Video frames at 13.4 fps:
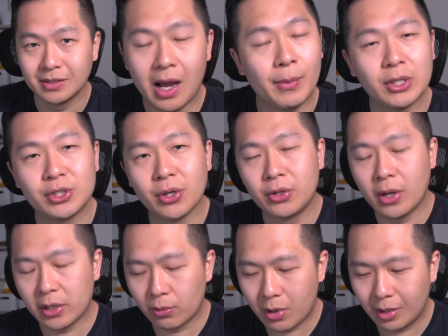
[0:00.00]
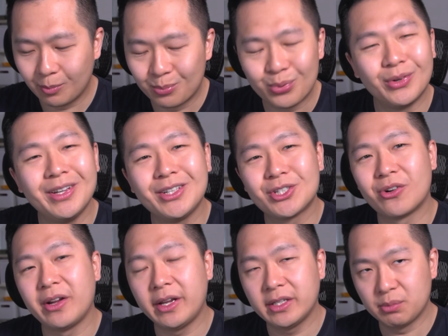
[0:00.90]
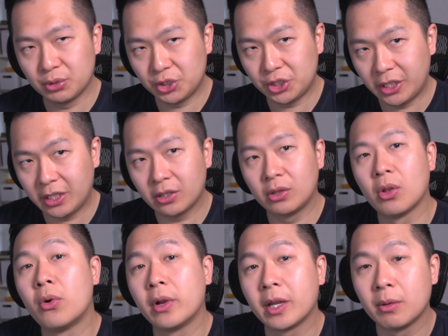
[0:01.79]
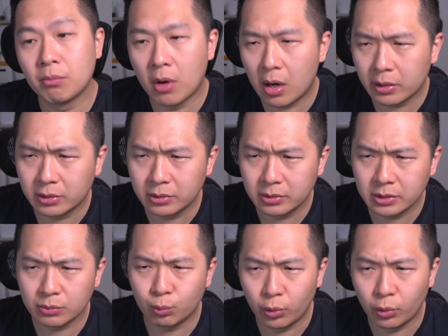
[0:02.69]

I'm going to show you how to run pre-trained machine learning models